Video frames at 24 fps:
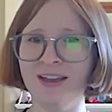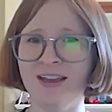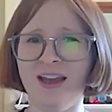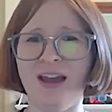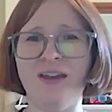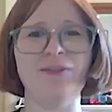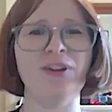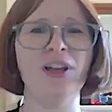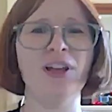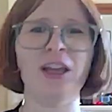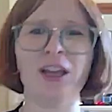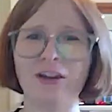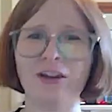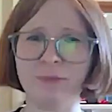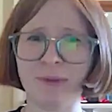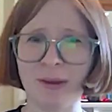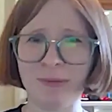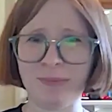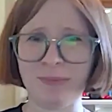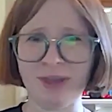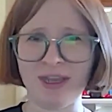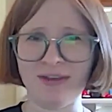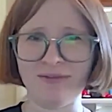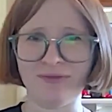I feel like I've
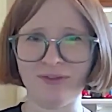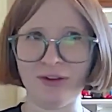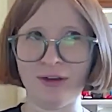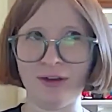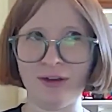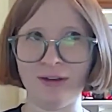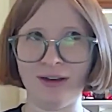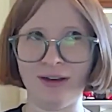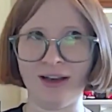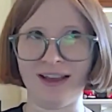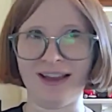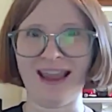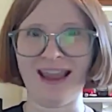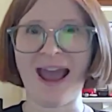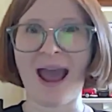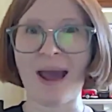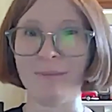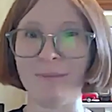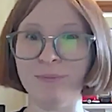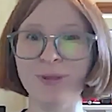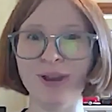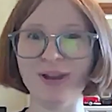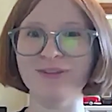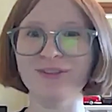maybe even like
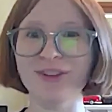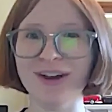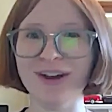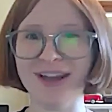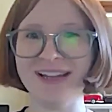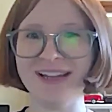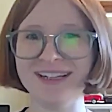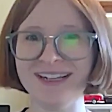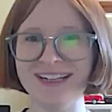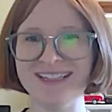amplified